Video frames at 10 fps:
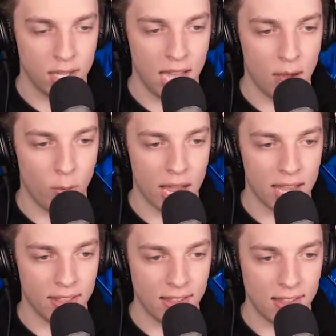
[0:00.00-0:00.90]
Josh? Yeah,
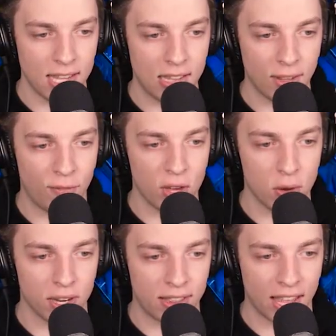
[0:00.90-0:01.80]
wait. This is okay, easy for you
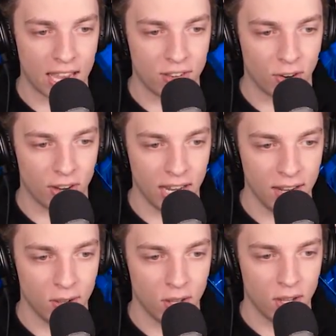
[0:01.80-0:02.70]
to, to say, Jordy. Josh.